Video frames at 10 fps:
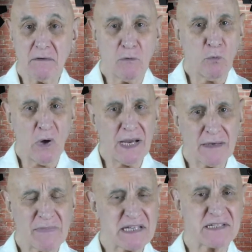why
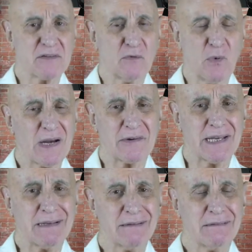am I still
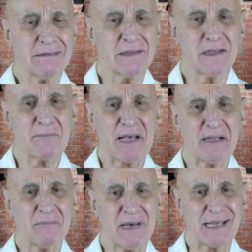wearing the
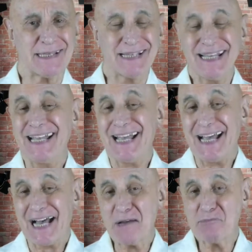lapel mic?
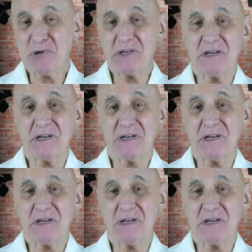I put it on